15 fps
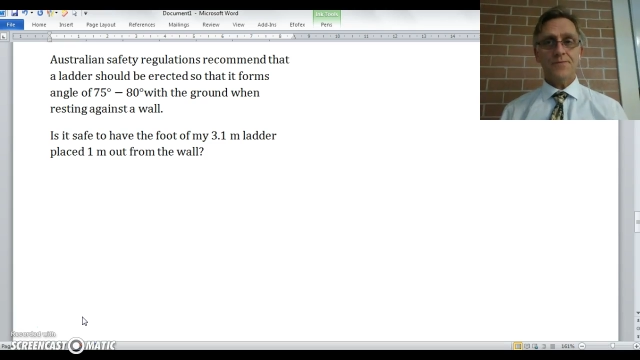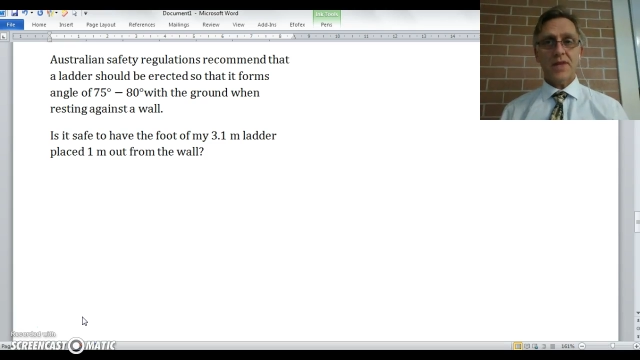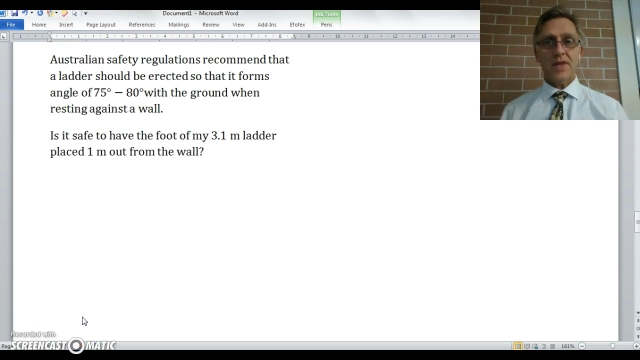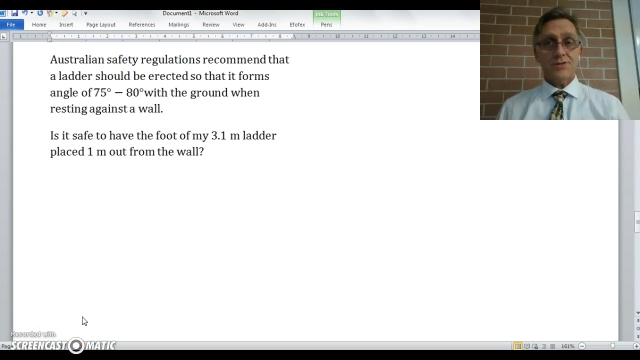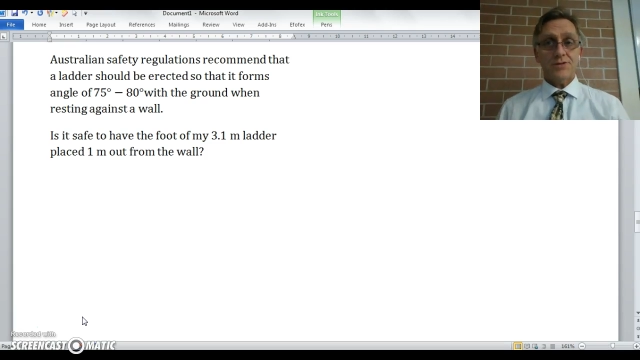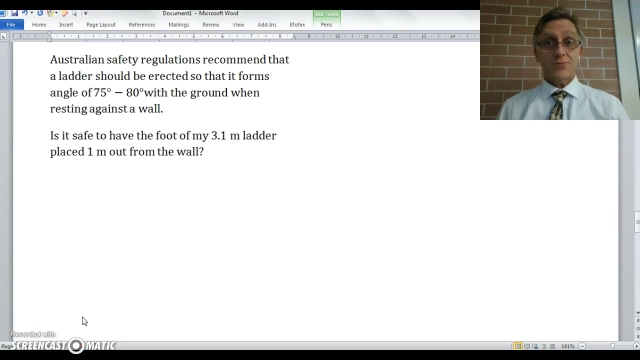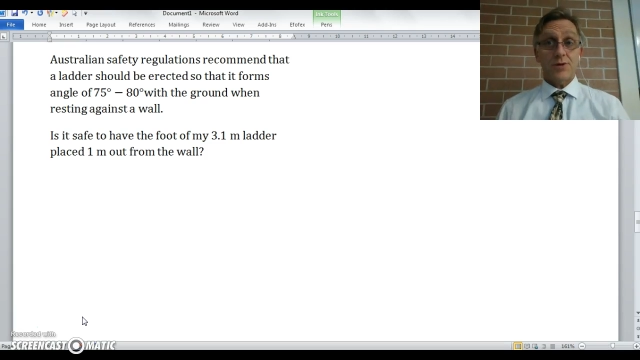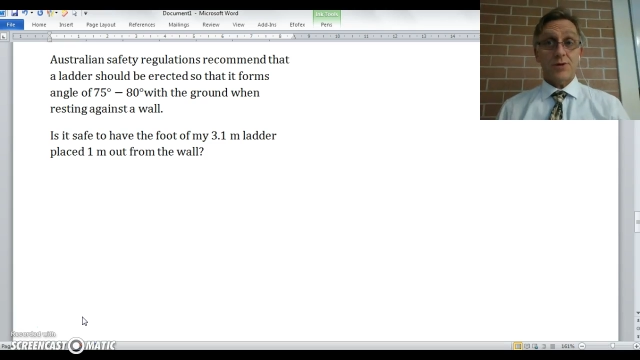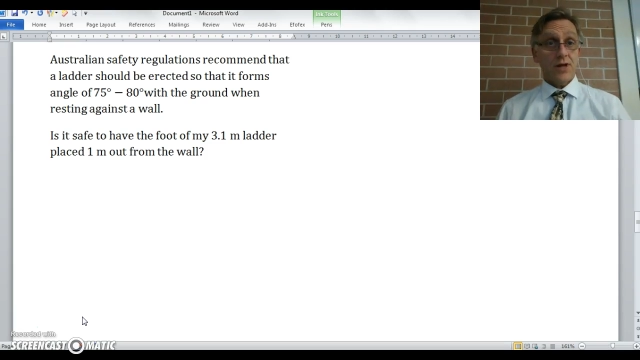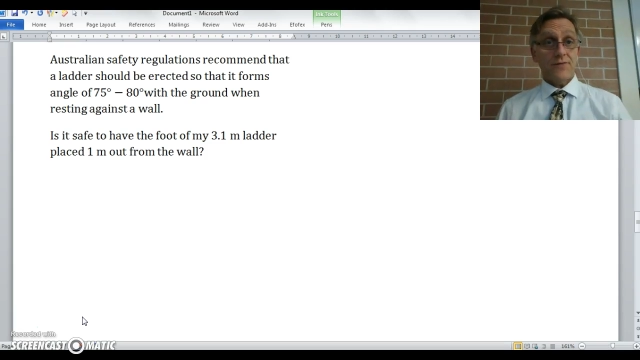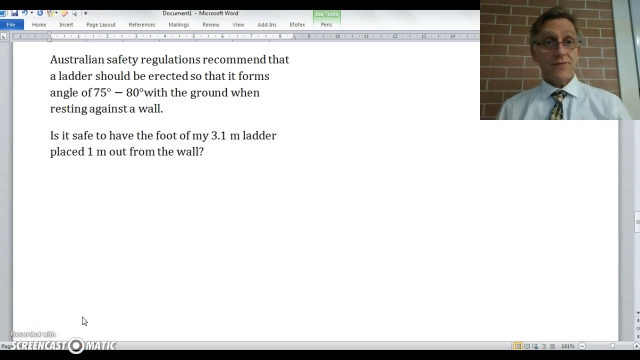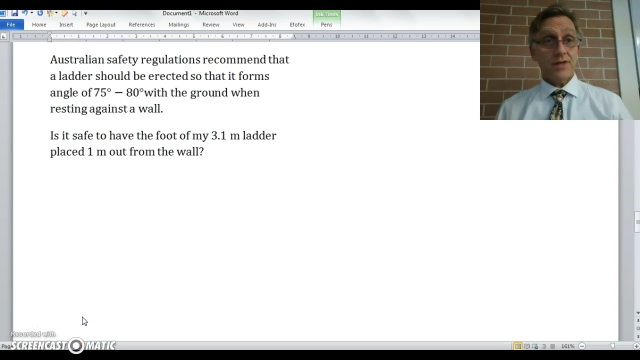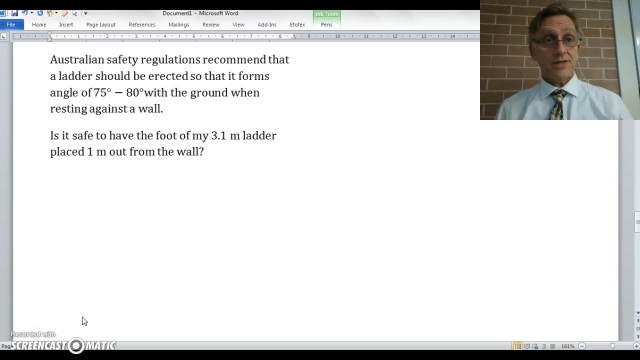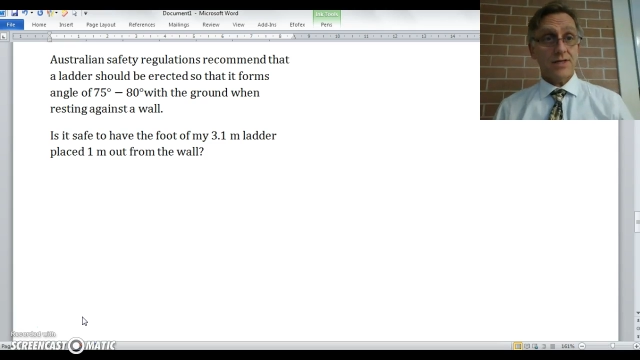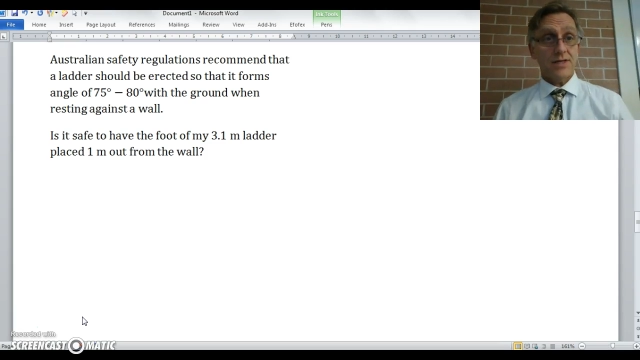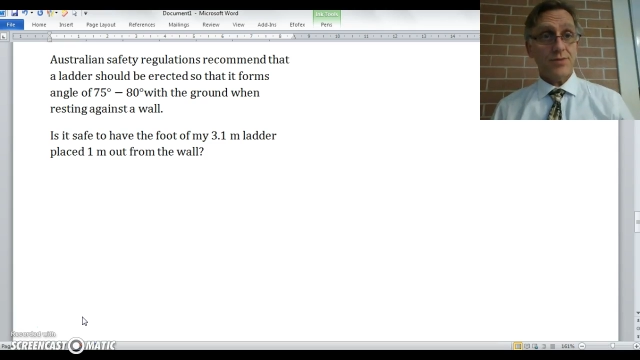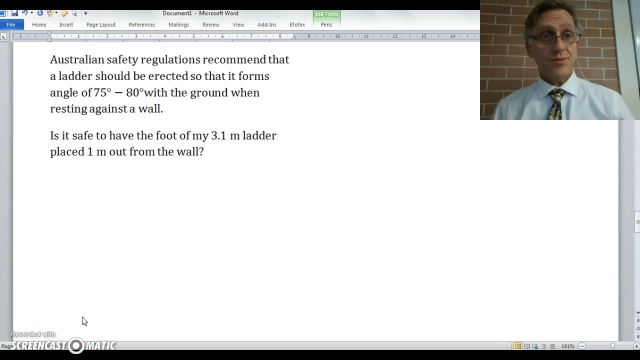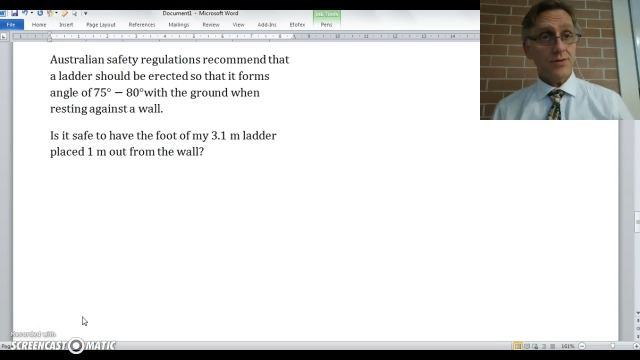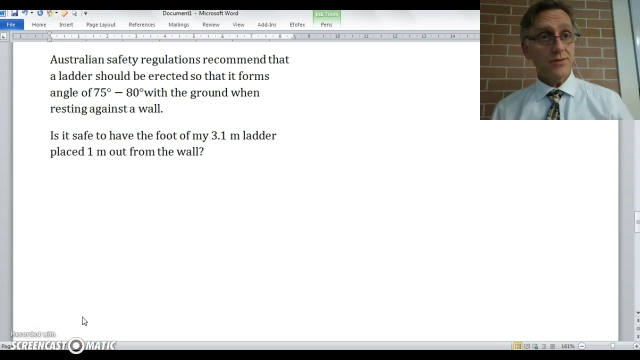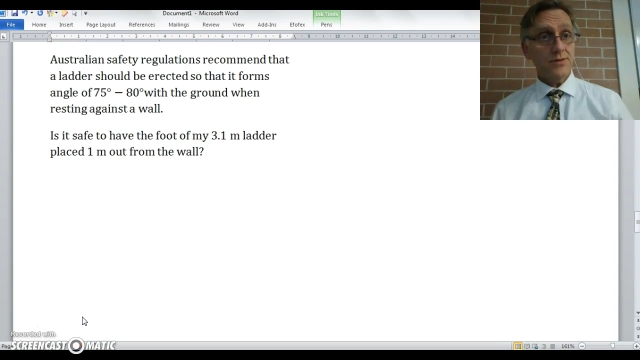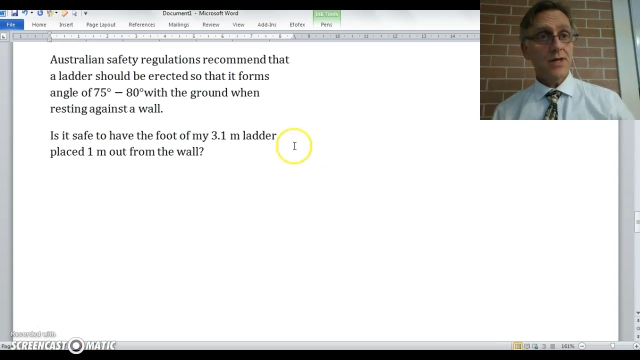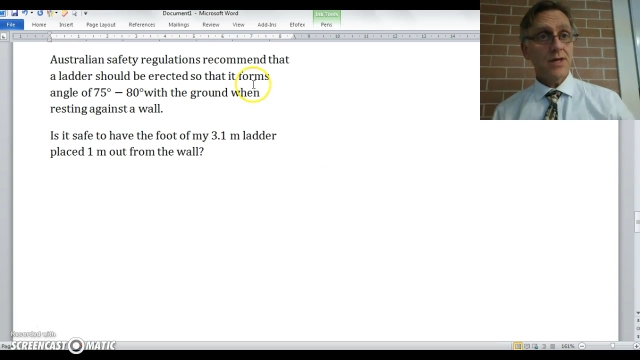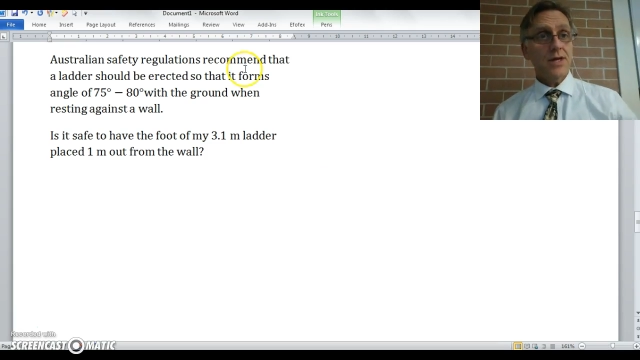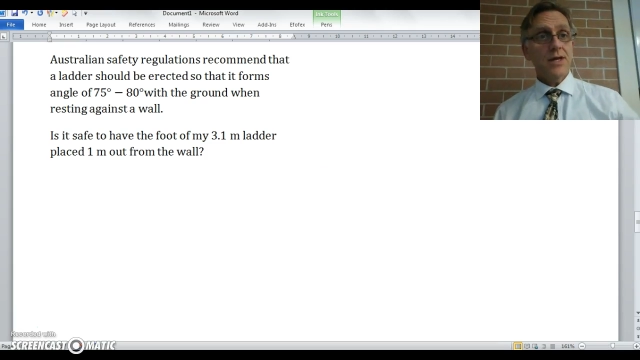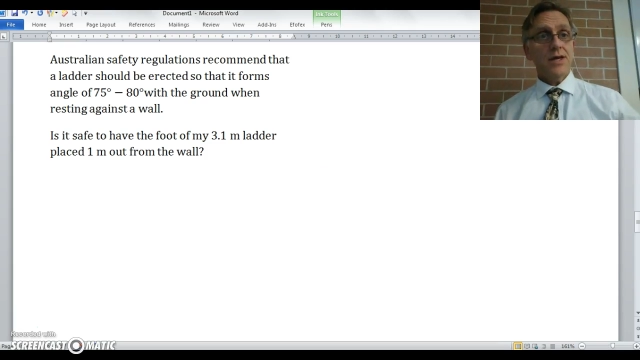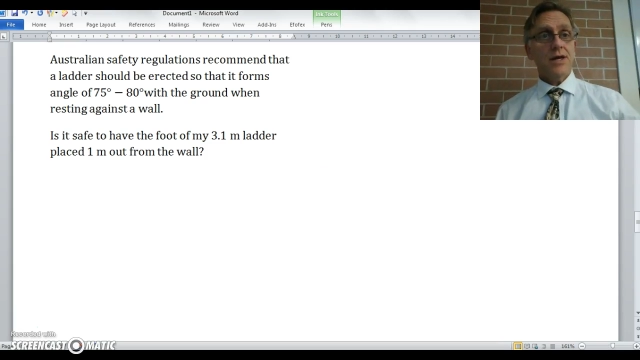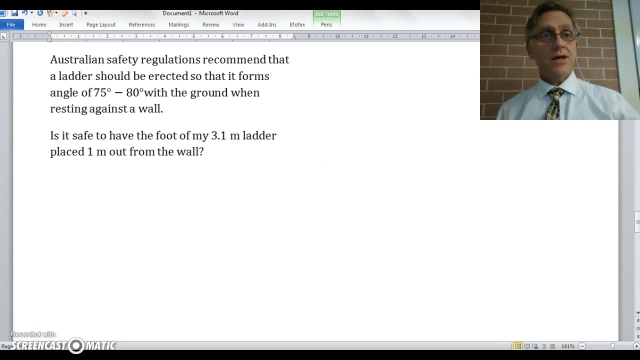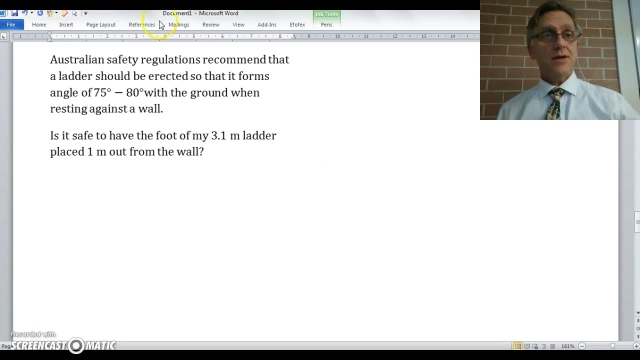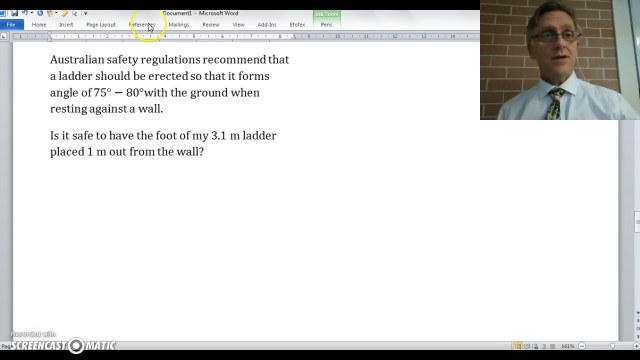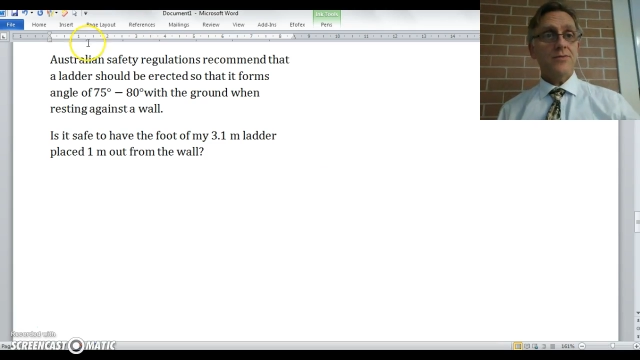It's a real life example.
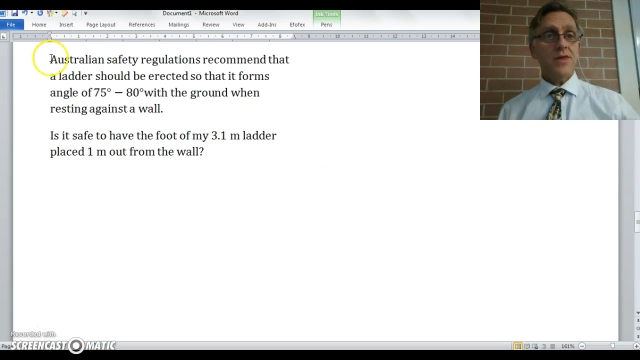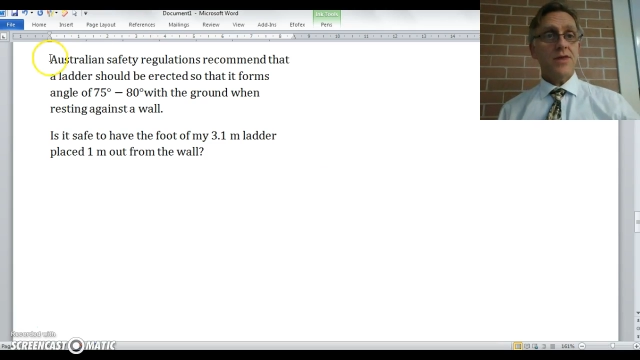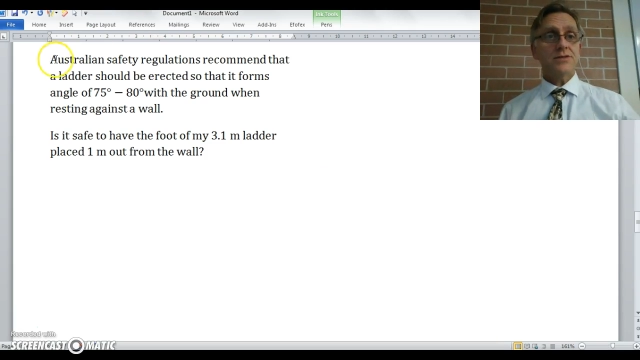The